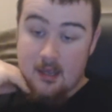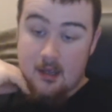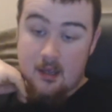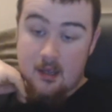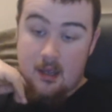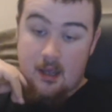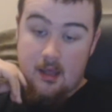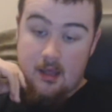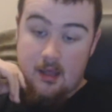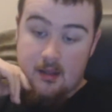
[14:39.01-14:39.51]

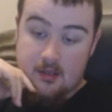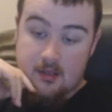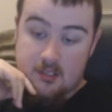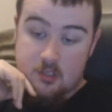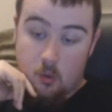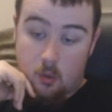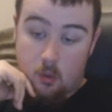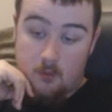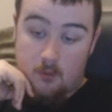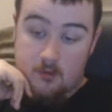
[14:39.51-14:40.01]
the
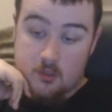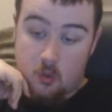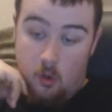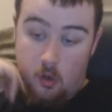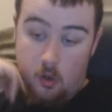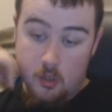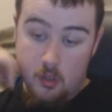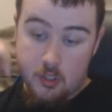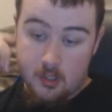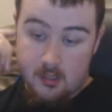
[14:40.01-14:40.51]
store of its
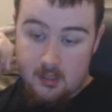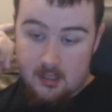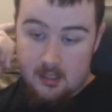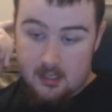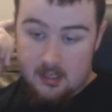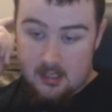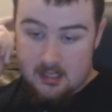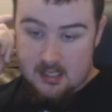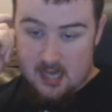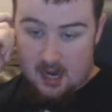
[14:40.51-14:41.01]
origin,
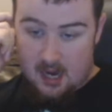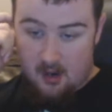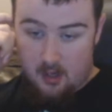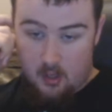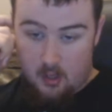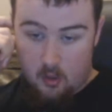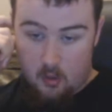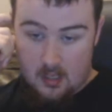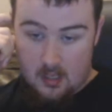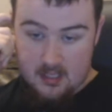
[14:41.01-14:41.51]

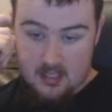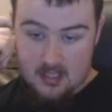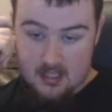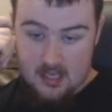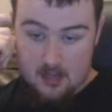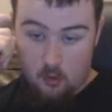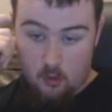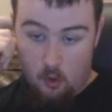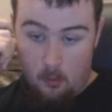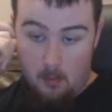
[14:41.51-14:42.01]
Itario, is
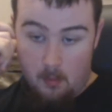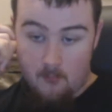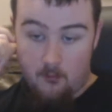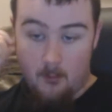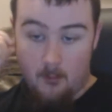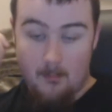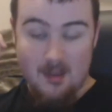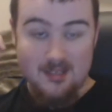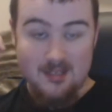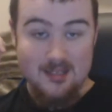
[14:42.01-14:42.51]
still open for
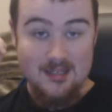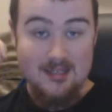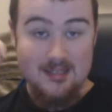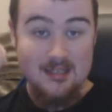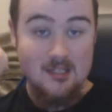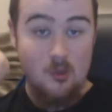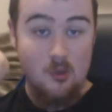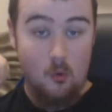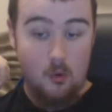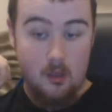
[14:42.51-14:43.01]
business in
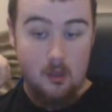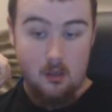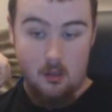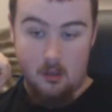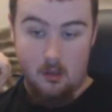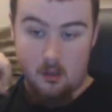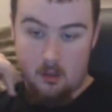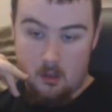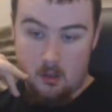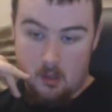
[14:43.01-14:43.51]

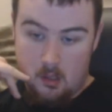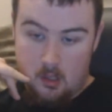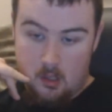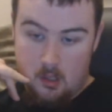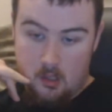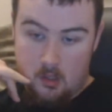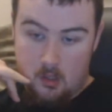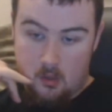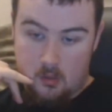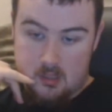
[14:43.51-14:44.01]

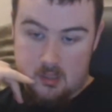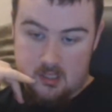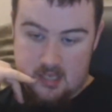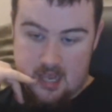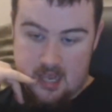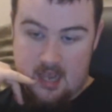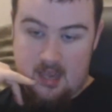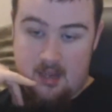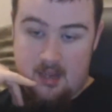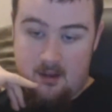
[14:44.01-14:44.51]
Tokyo
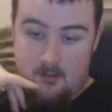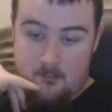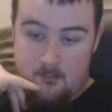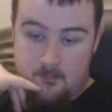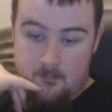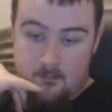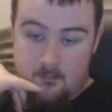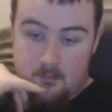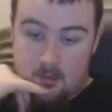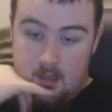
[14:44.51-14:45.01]
today.
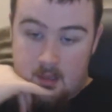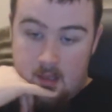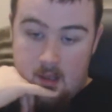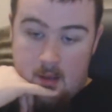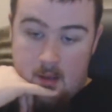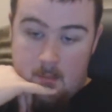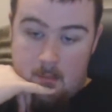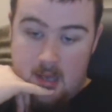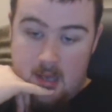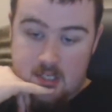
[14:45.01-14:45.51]

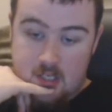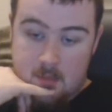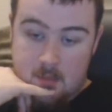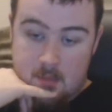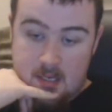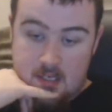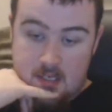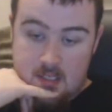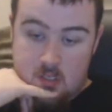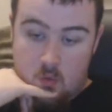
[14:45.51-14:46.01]
Magic
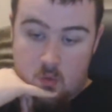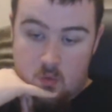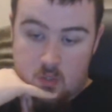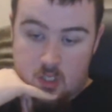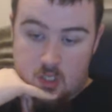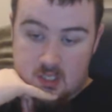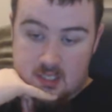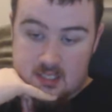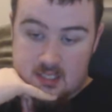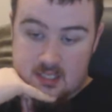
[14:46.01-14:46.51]
beans don't
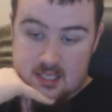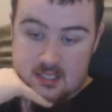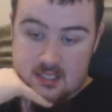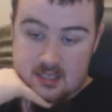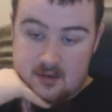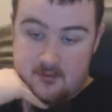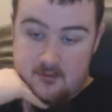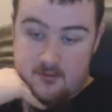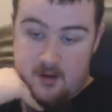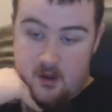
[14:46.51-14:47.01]
just exist
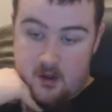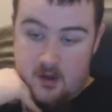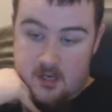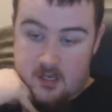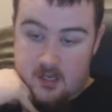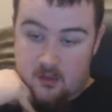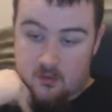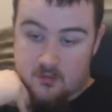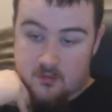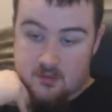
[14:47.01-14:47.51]
in fairy
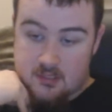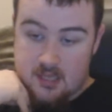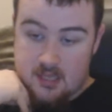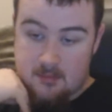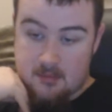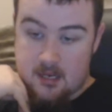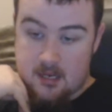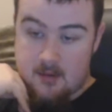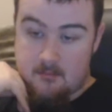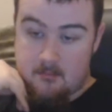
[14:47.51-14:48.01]
tales.
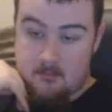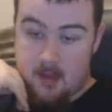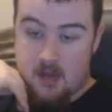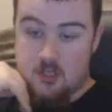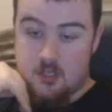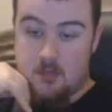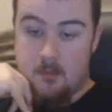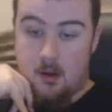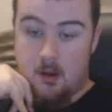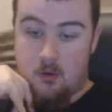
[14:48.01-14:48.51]
Dipped in
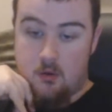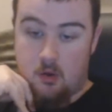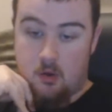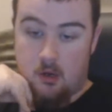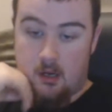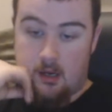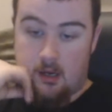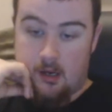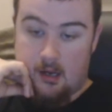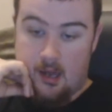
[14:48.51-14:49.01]
matcha powder
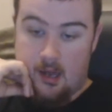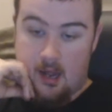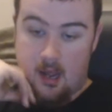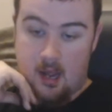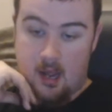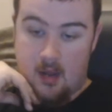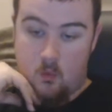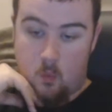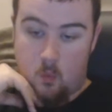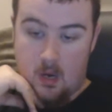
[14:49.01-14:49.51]

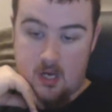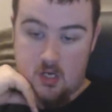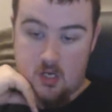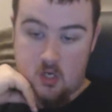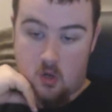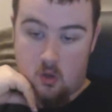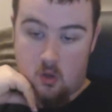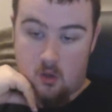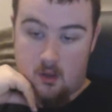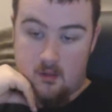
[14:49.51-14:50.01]
and white
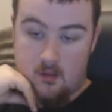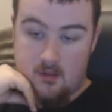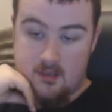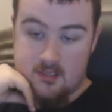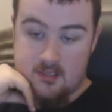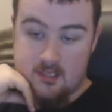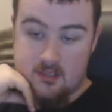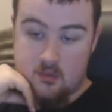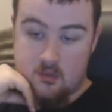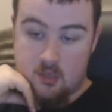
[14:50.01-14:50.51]
chocolate, these
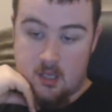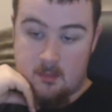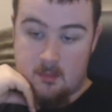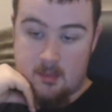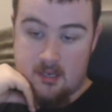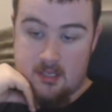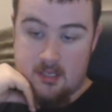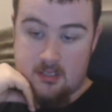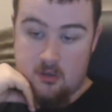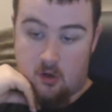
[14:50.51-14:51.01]
azuki
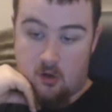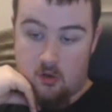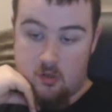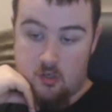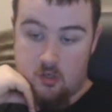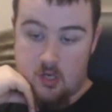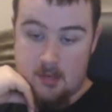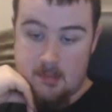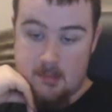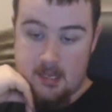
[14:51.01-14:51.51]
beans are
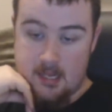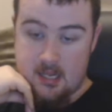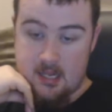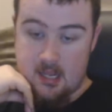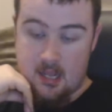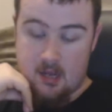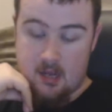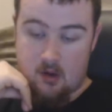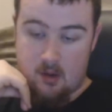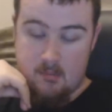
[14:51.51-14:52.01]
dreamy,
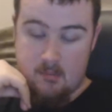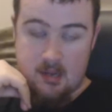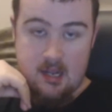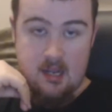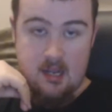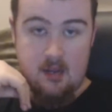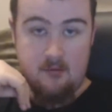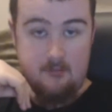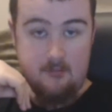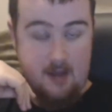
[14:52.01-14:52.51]
creamy
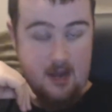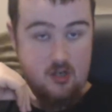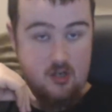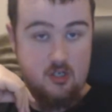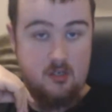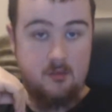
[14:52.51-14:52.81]
confection.